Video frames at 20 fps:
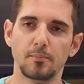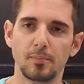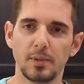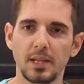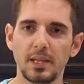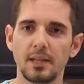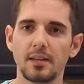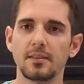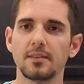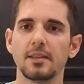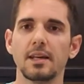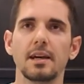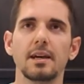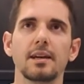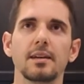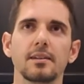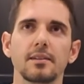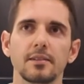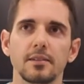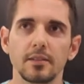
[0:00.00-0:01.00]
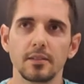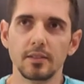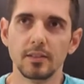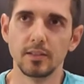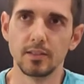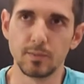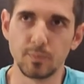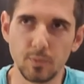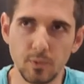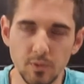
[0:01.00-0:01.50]
being that
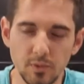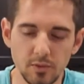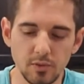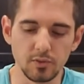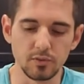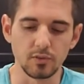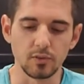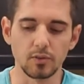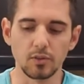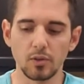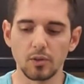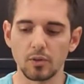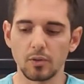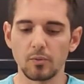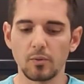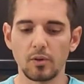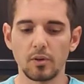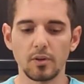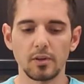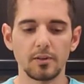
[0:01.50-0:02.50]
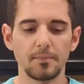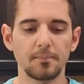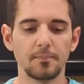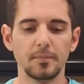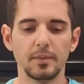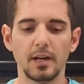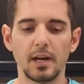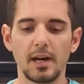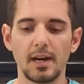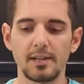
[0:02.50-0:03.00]
it's brewed using colder water,
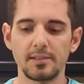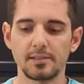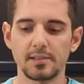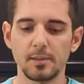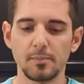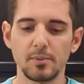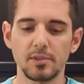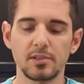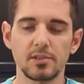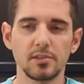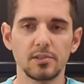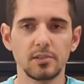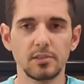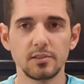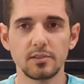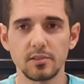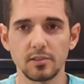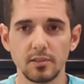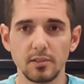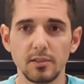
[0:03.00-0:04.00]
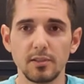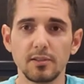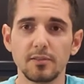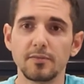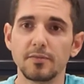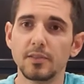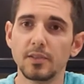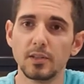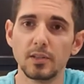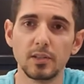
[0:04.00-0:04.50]
the hot temperatures
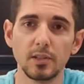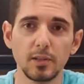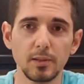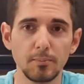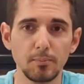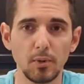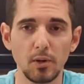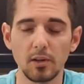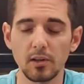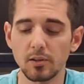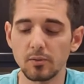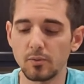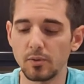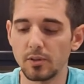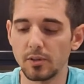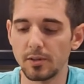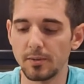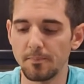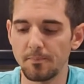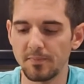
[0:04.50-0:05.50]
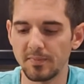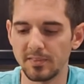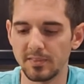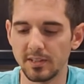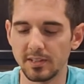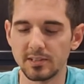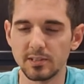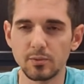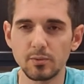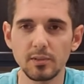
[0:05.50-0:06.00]
of the boiling water
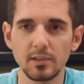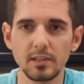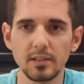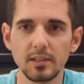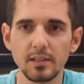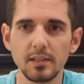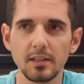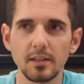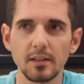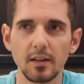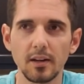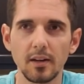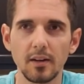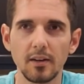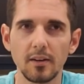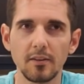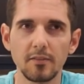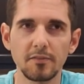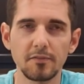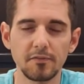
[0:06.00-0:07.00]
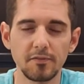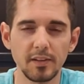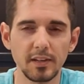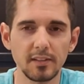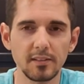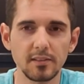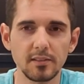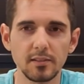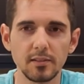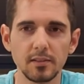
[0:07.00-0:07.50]
doesn't really
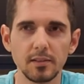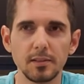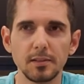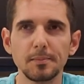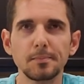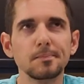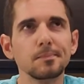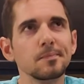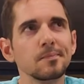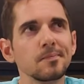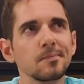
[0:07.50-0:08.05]
affect the.